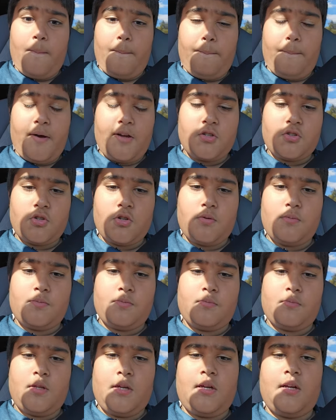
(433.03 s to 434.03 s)

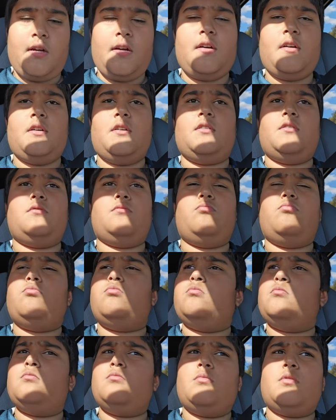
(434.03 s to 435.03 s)
Mushroom, uh,
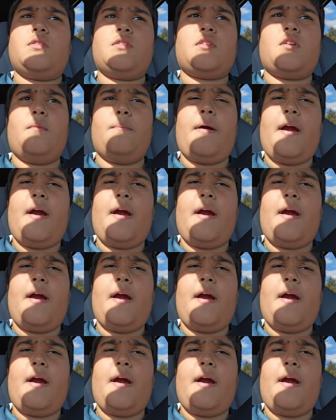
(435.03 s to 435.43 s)
what's it called?